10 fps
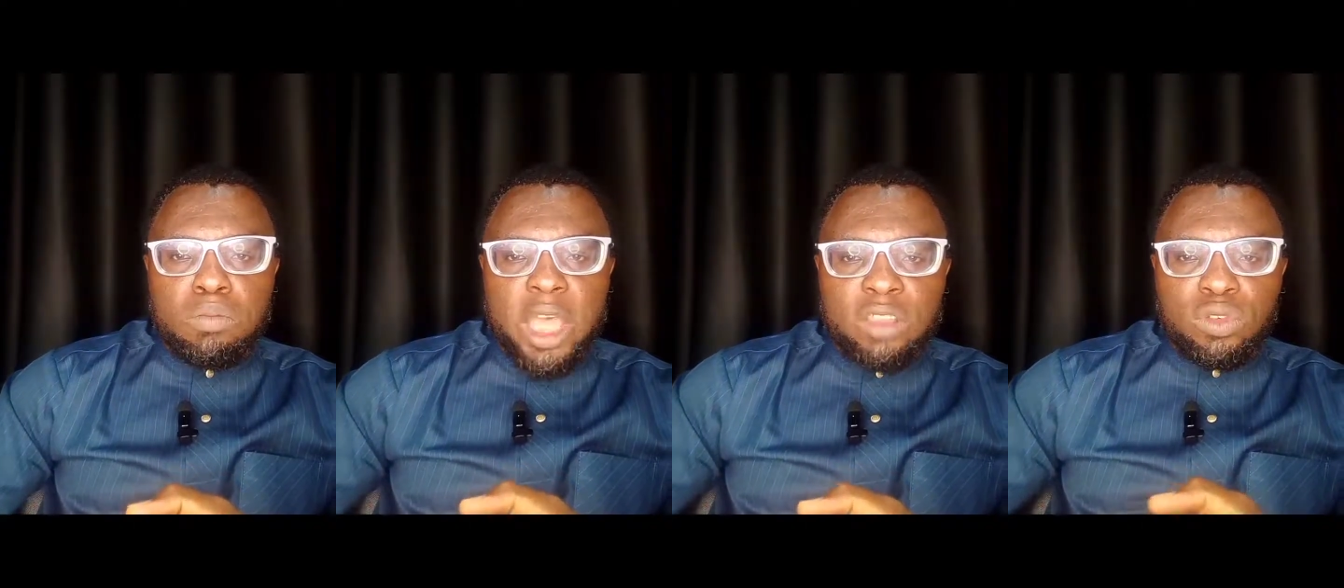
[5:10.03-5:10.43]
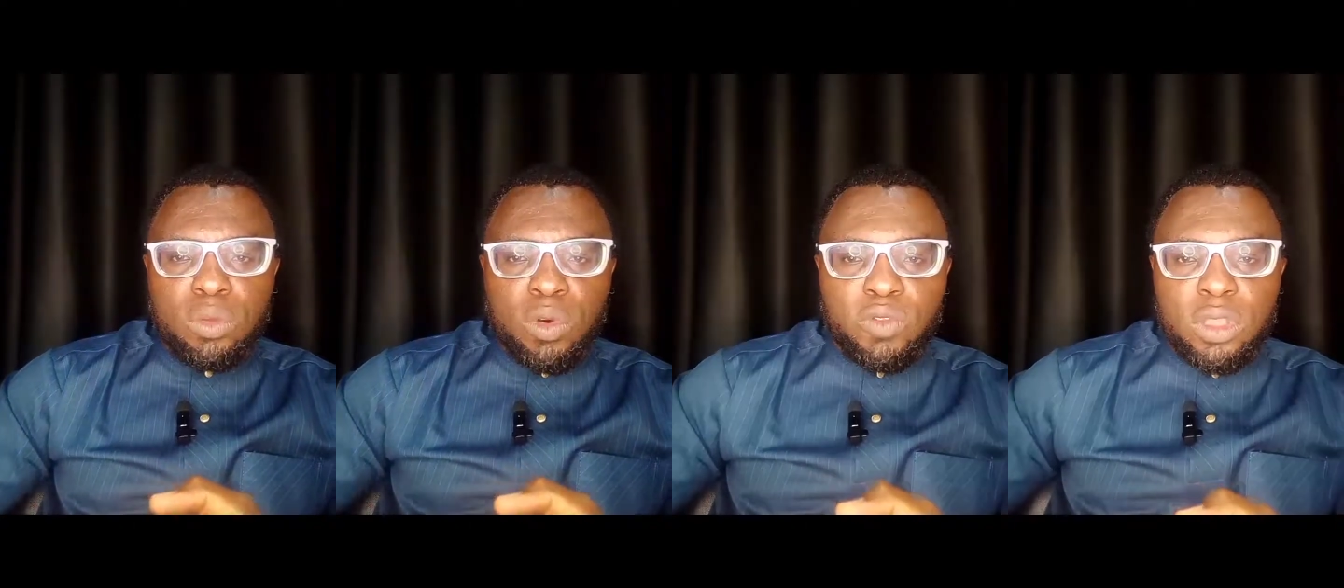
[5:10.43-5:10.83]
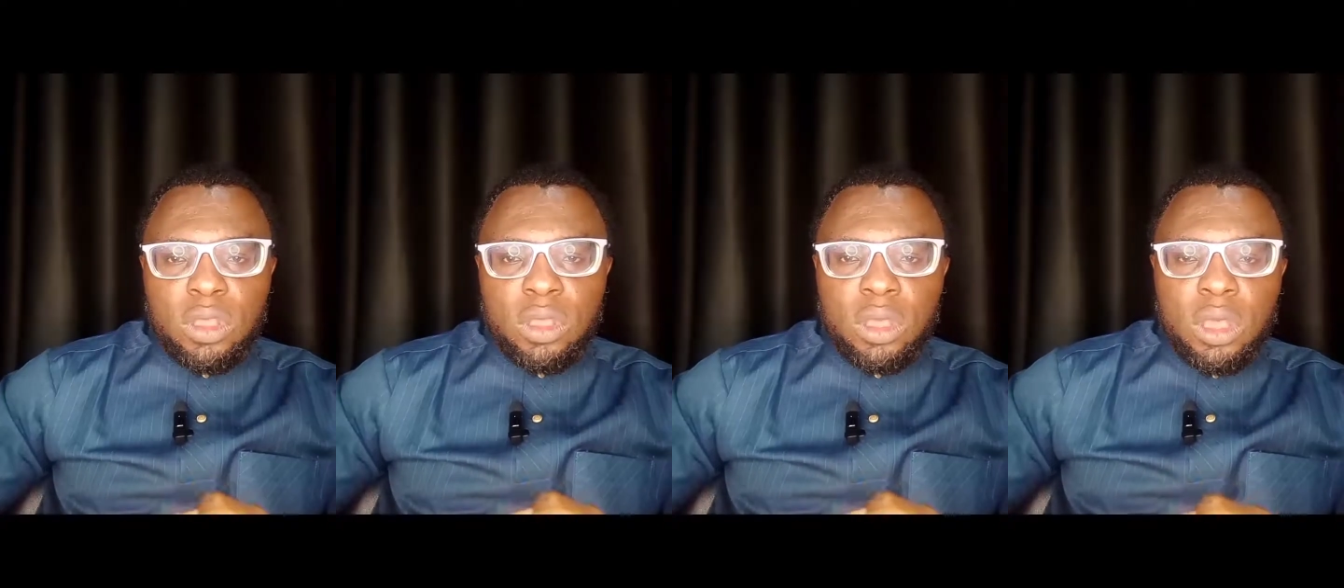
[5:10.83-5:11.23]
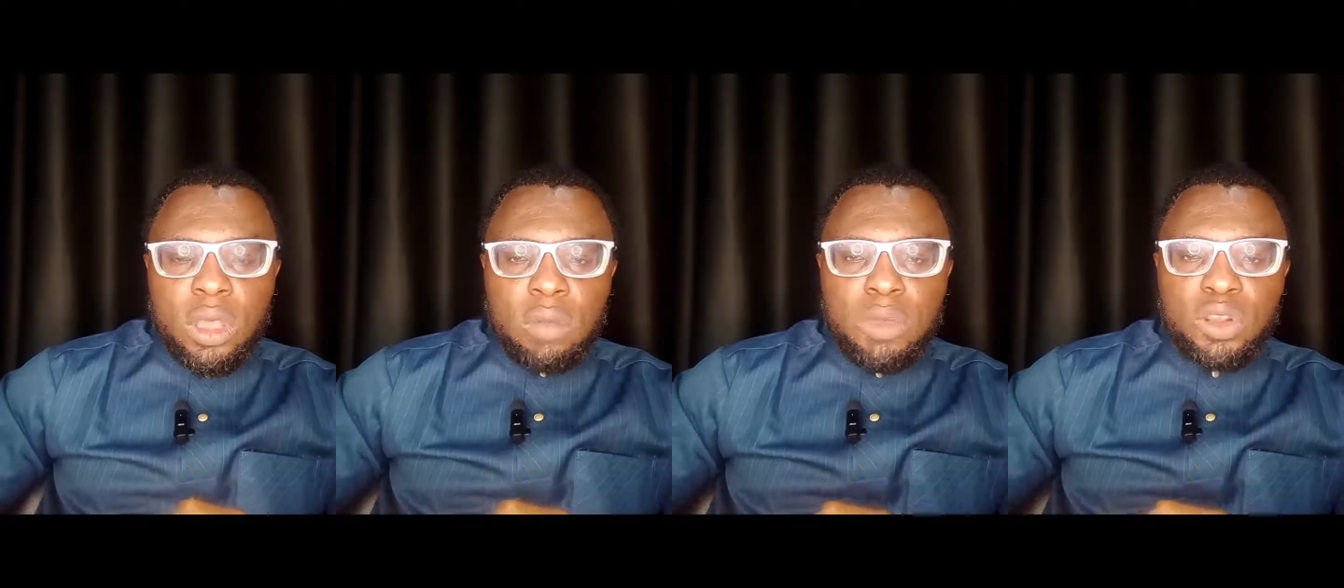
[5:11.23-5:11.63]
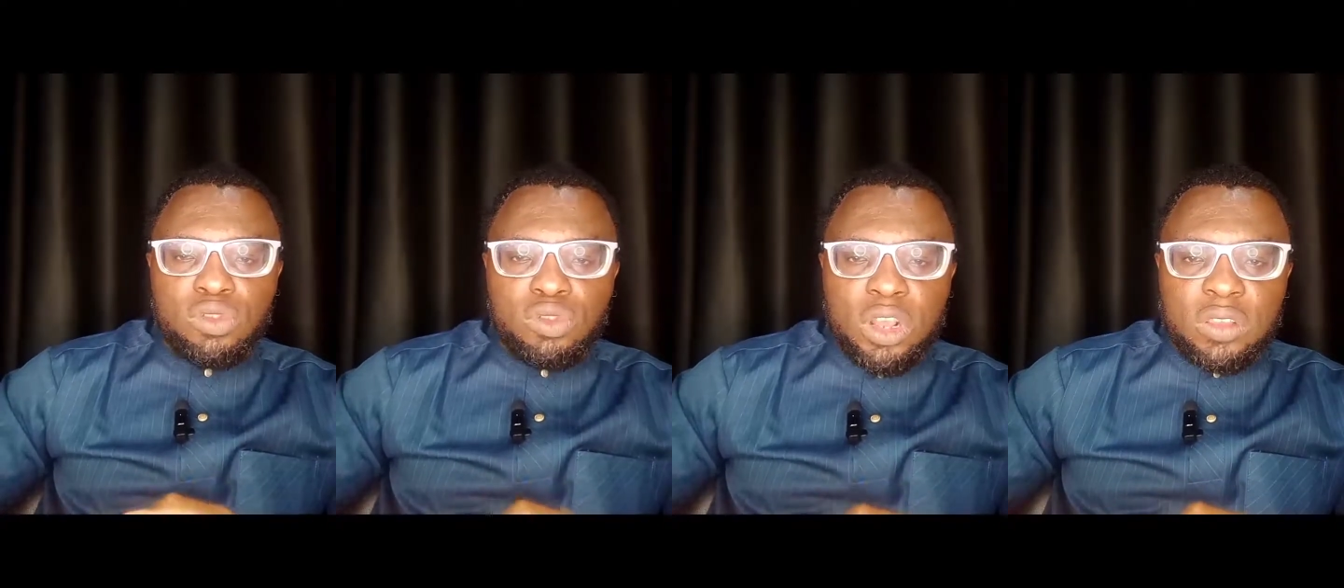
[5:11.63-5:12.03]
merge some of the
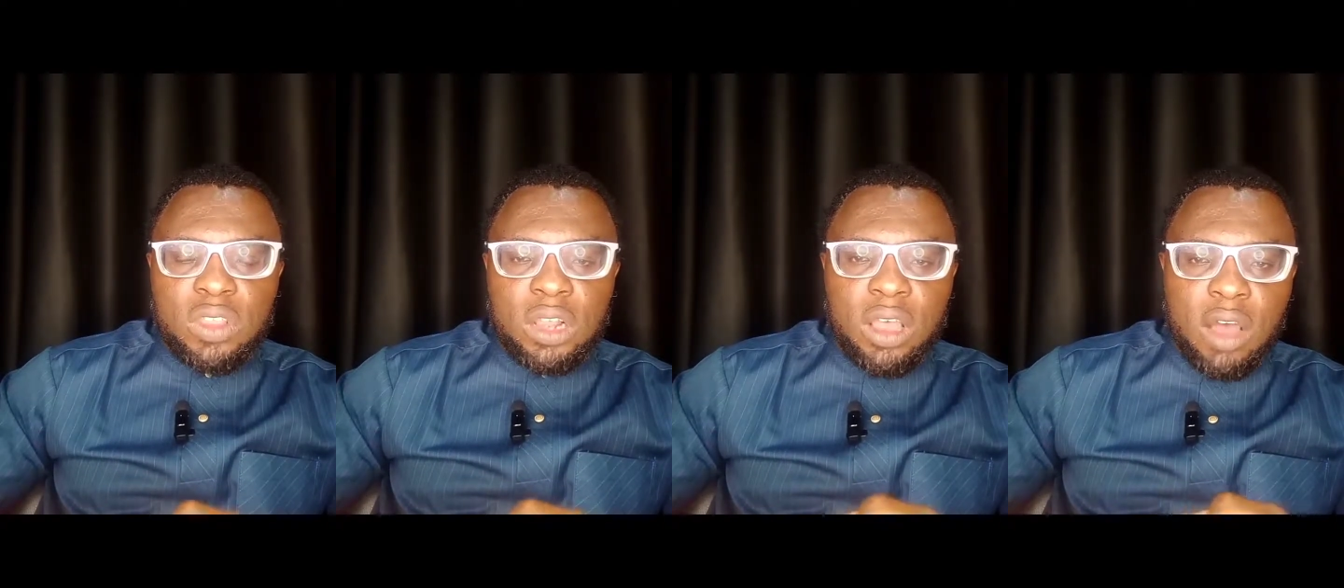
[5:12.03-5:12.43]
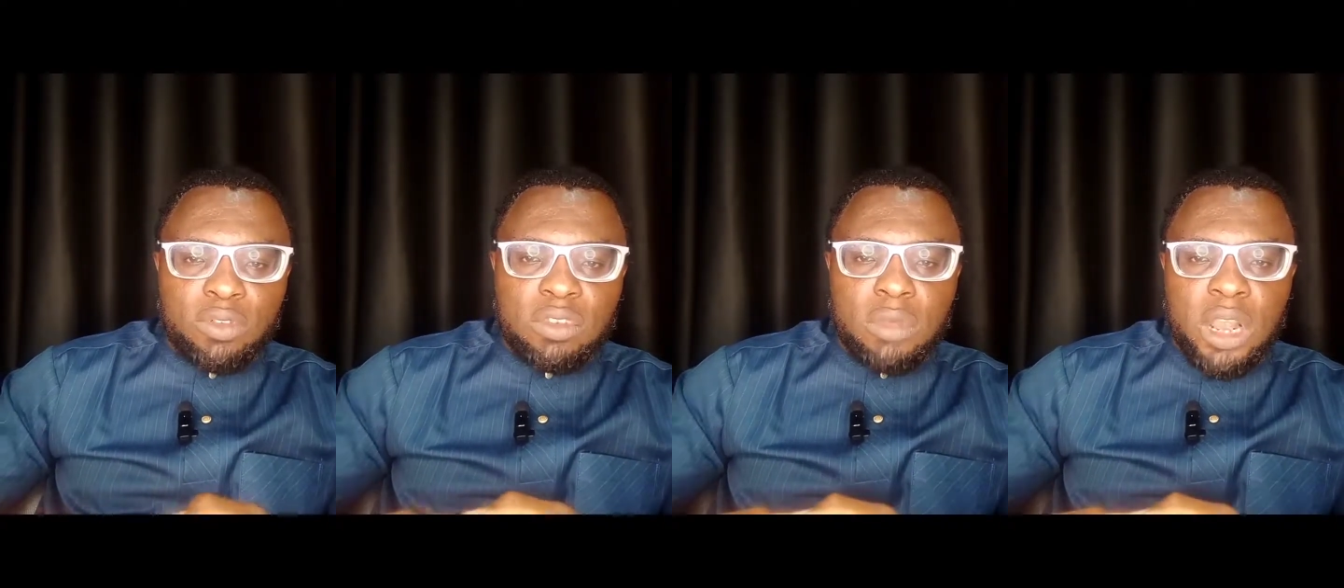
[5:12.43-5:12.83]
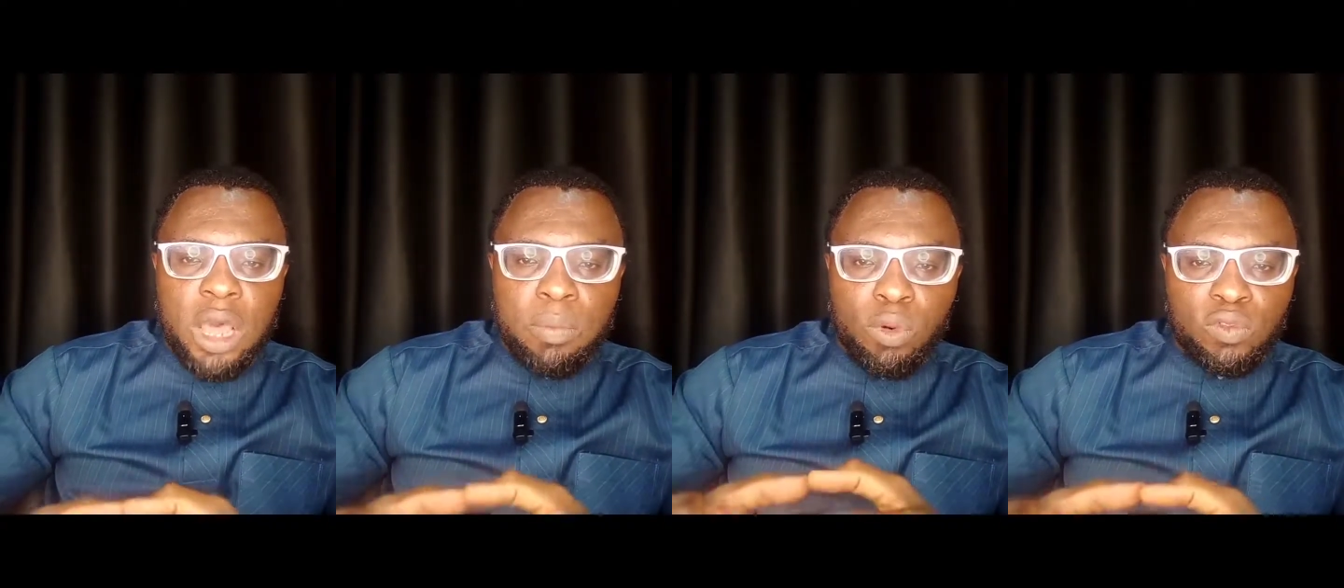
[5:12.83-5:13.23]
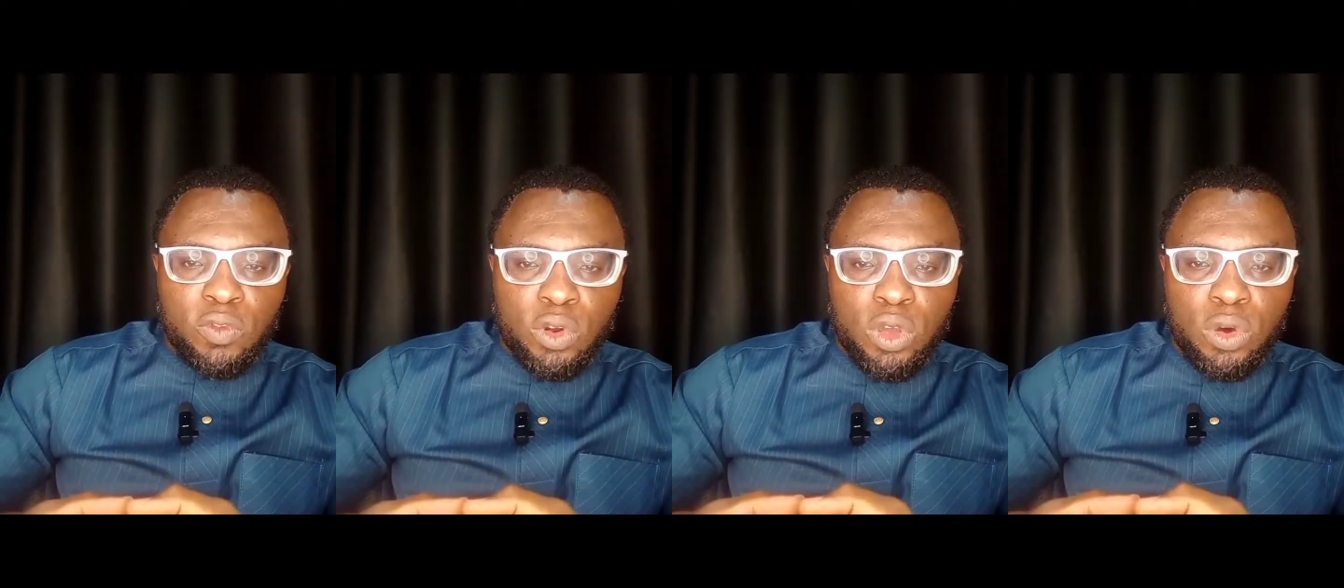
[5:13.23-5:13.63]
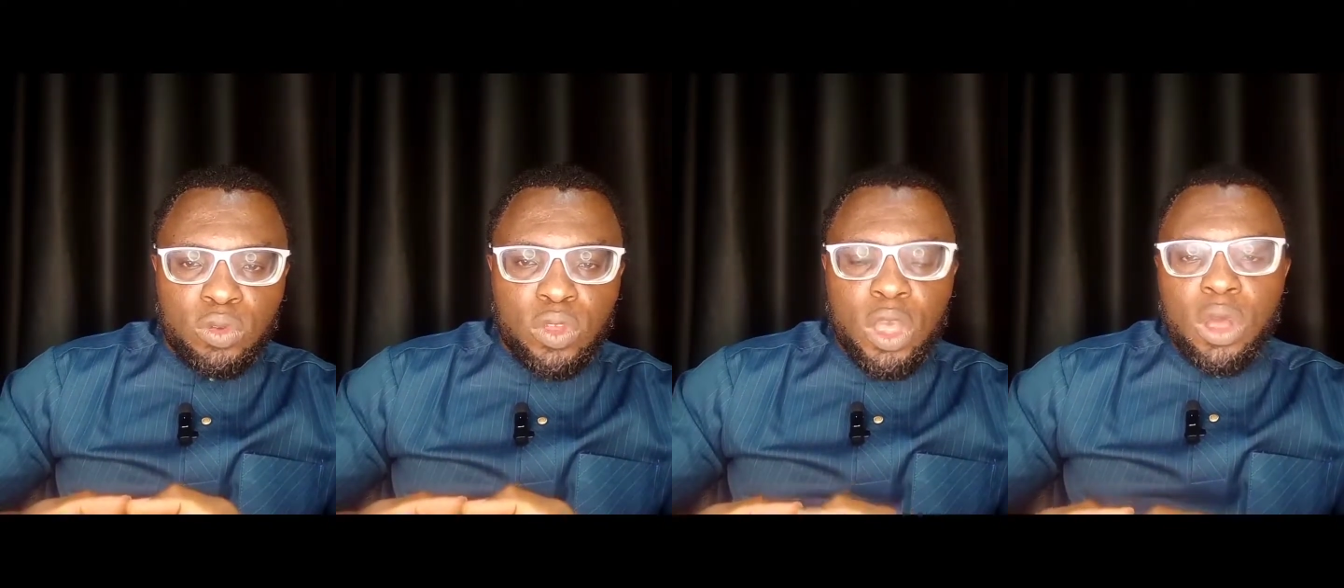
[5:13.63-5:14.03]
ministries that have similar
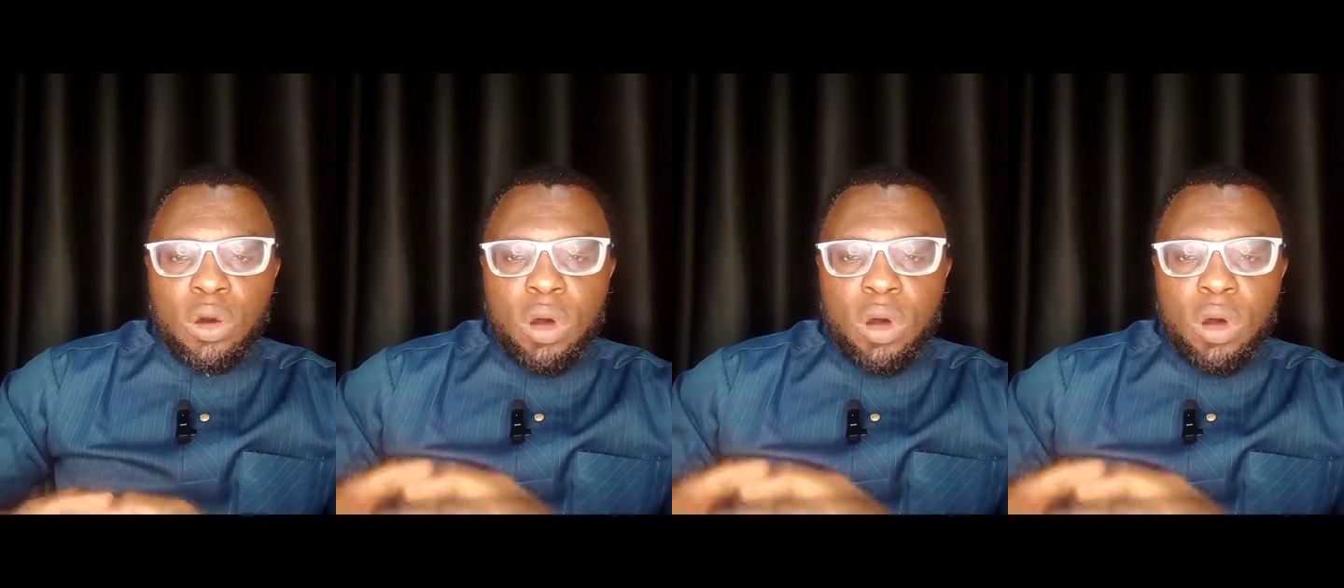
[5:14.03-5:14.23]
portfolios,